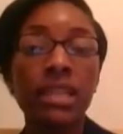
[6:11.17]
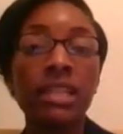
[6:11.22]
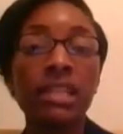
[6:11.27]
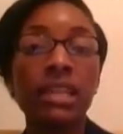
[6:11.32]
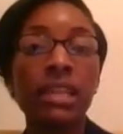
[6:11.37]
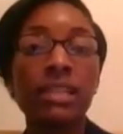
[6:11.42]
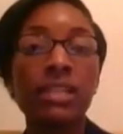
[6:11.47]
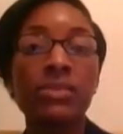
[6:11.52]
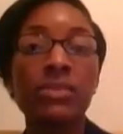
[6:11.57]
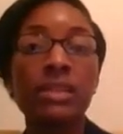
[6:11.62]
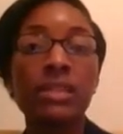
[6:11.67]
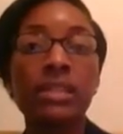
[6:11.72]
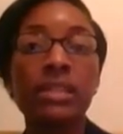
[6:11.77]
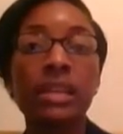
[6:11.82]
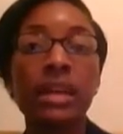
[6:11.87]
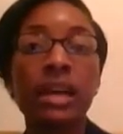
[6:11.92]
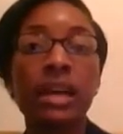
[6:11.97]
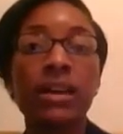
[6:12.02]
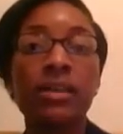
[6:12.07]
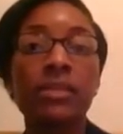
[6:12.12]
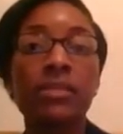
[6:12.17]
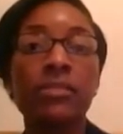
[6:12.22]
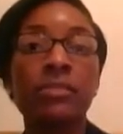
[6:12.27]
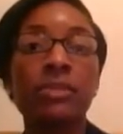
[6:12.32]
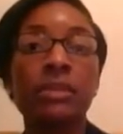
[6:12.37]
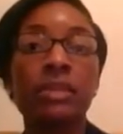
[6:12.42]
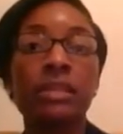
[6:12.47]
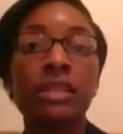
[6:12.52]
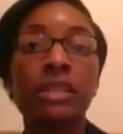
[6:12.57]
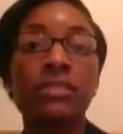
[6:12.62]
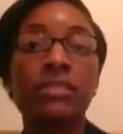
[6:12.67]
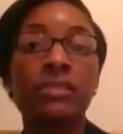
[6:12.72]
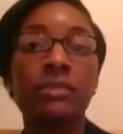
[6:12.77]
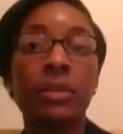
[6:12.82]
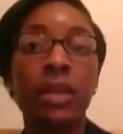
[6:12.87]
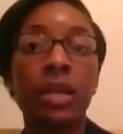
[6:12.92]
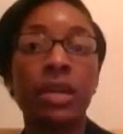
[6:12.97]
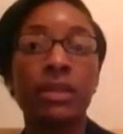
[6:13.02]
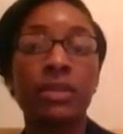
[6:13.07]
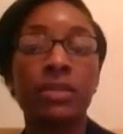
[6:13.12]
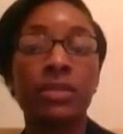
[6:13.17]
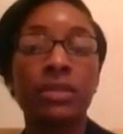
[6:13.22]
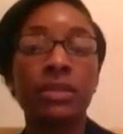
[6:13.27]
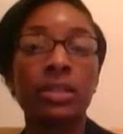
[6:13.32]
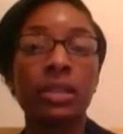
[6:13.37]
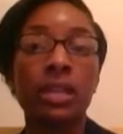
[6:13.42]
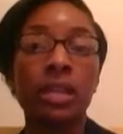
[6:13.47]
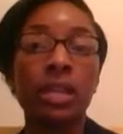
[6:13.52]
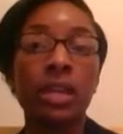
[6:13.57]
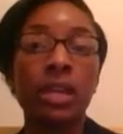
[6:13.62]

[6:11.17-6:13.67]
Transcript: The next one is the health belief model.